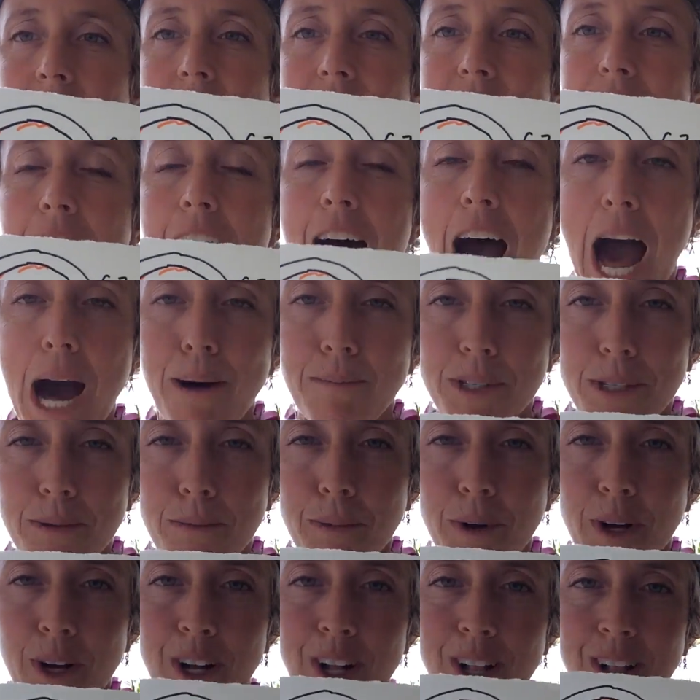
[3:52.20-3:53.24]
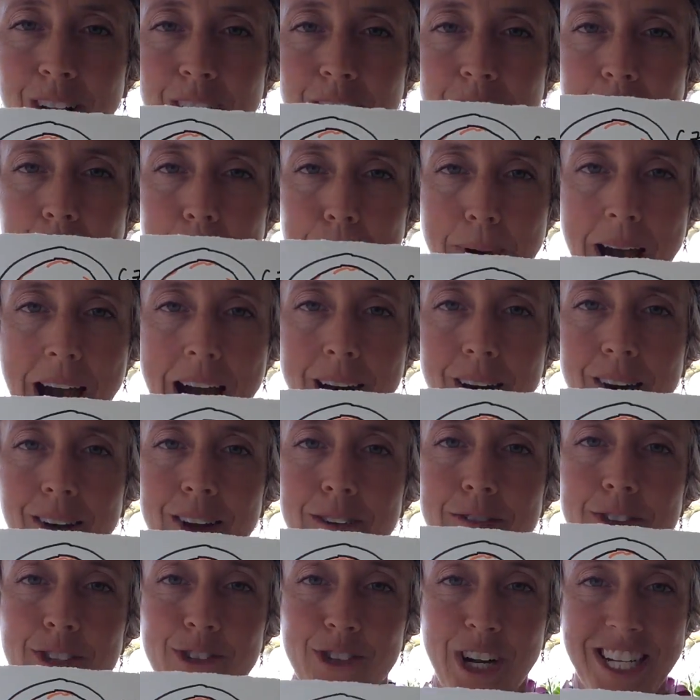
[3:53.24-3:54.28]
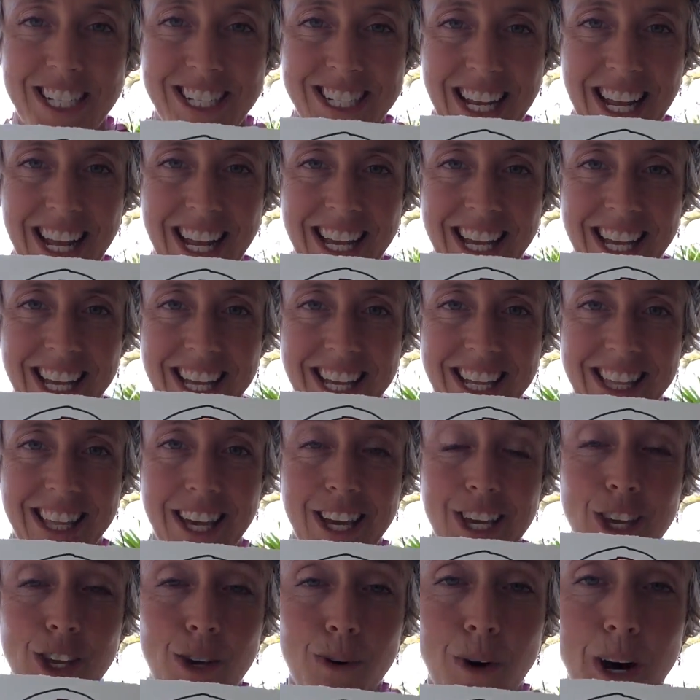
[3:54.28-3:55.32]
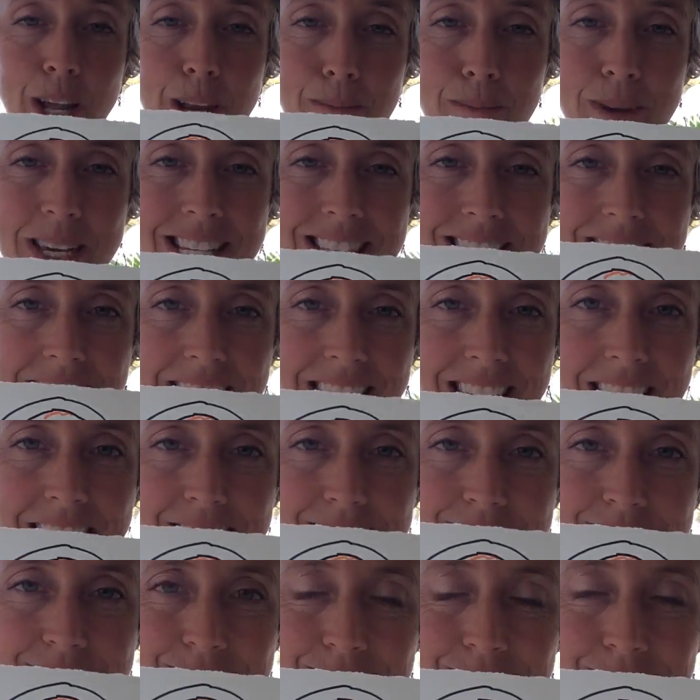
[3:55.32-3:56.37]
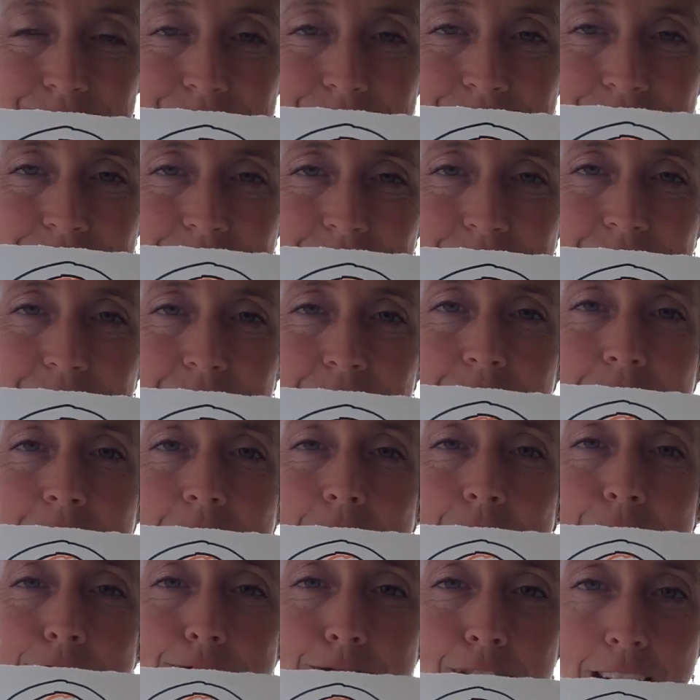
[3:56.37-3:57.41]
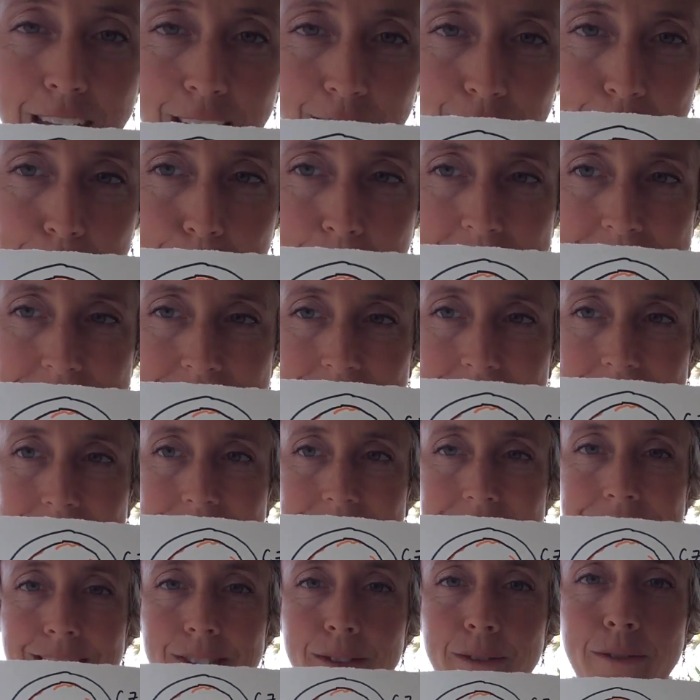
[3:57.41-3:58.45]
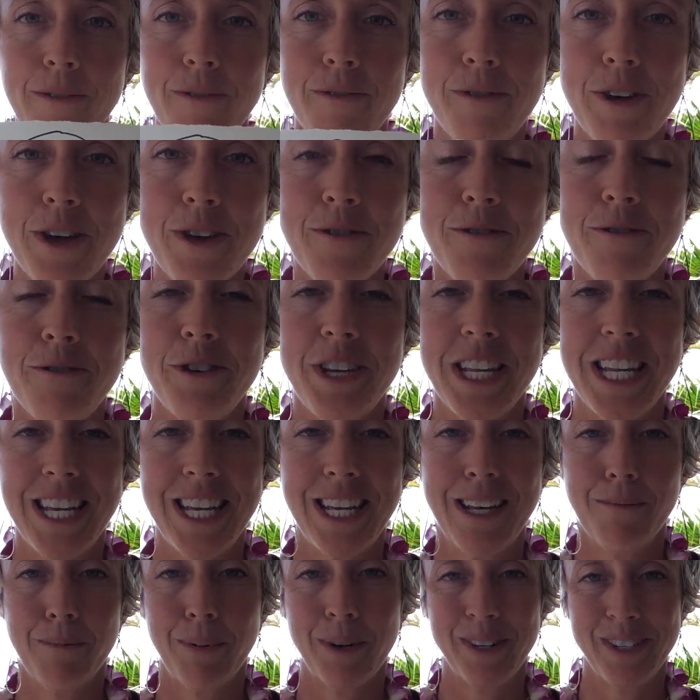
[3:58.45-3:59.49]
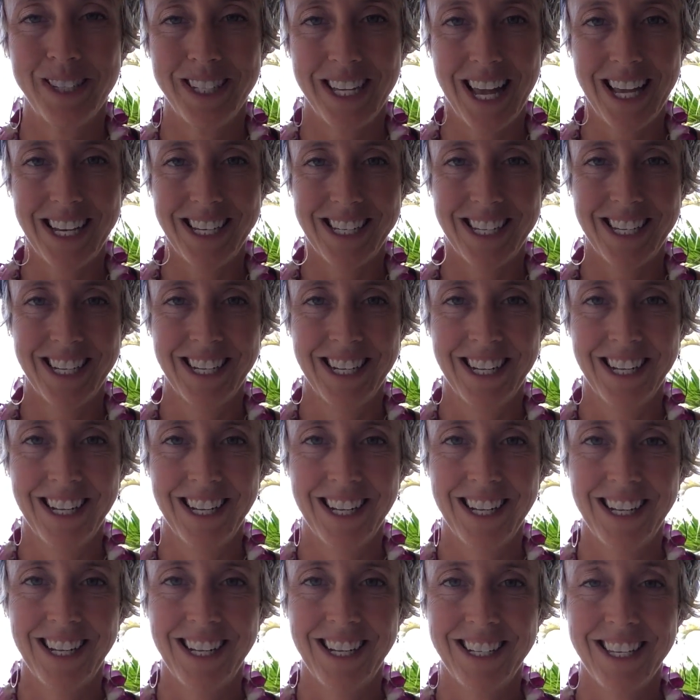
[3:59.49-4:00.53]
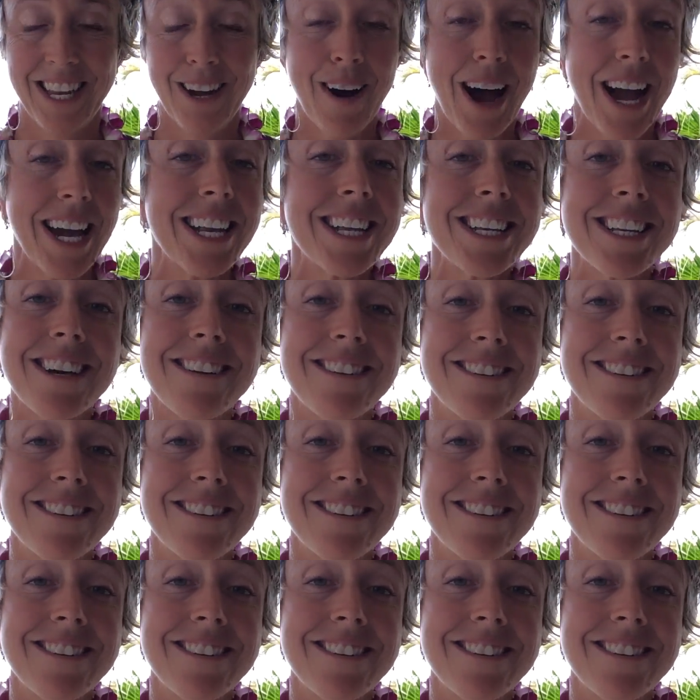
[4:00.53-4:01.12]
that the optimal amount of stretching that you want to be saying yes to on a regular basis is 15%. Now, I didn't